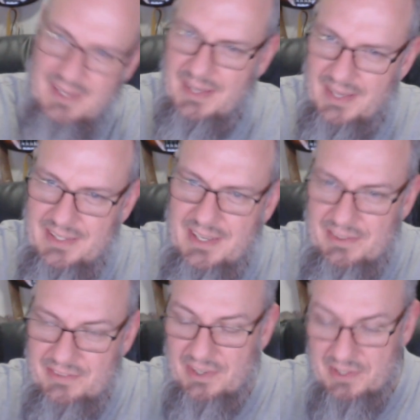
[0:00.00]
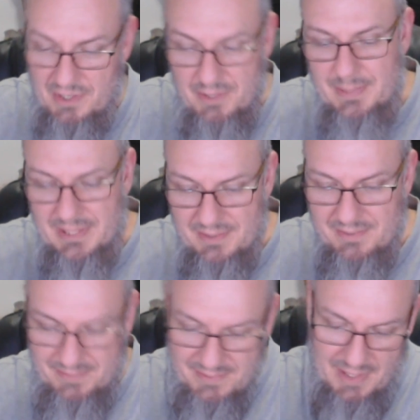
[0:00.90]
And yes, there could have been
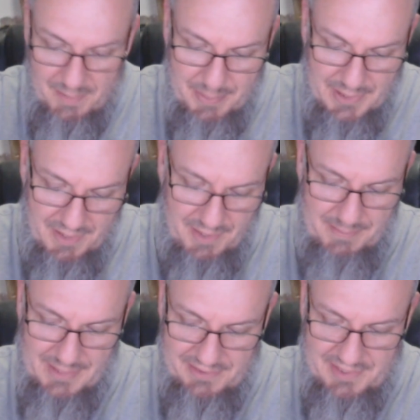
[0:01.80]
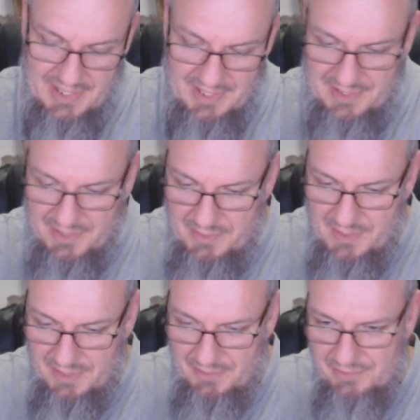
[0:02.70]
a pin on my ceiling. Who
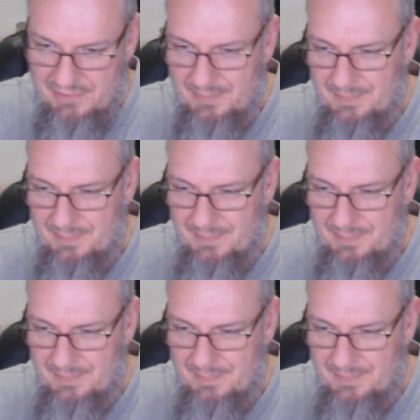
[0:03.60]
knows?